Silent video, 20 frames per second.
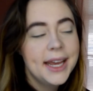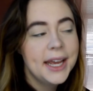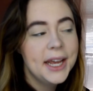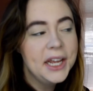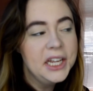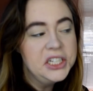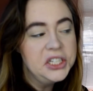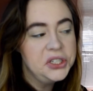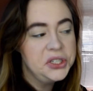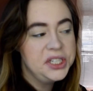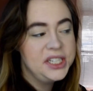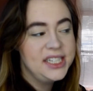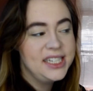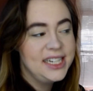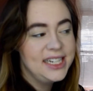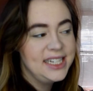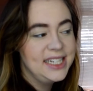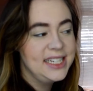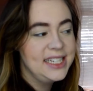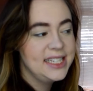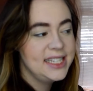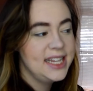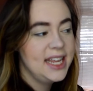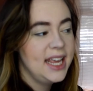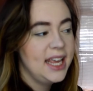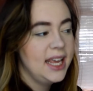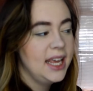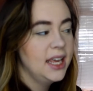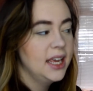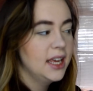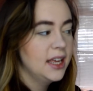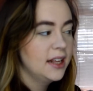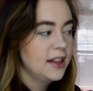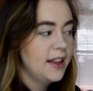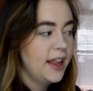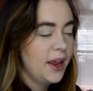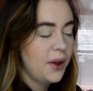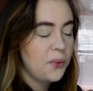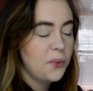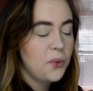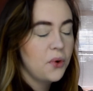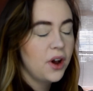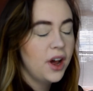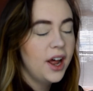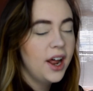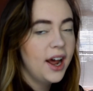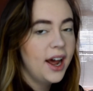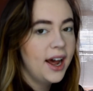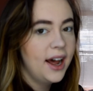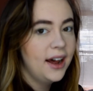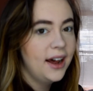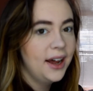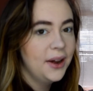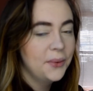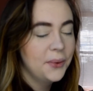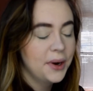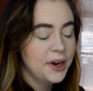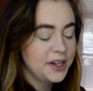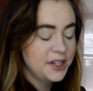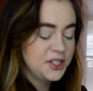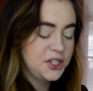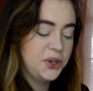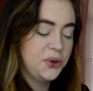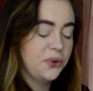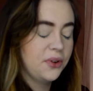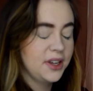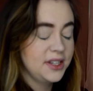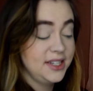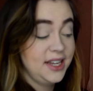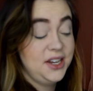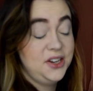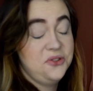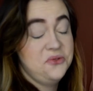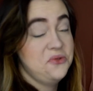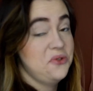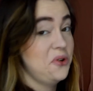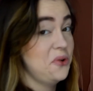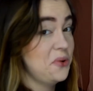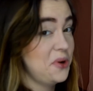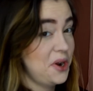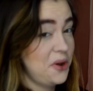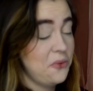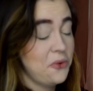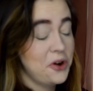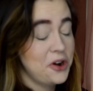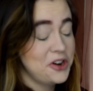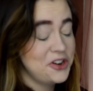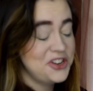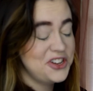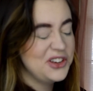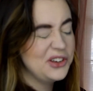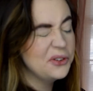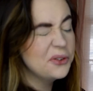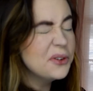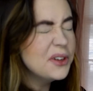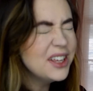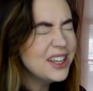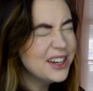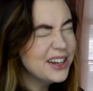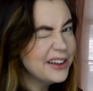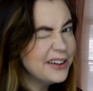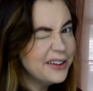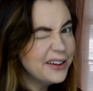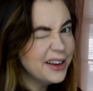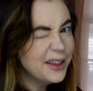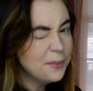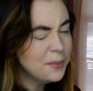interested to see like what I want to do, because I don't know what I want to do, you know what I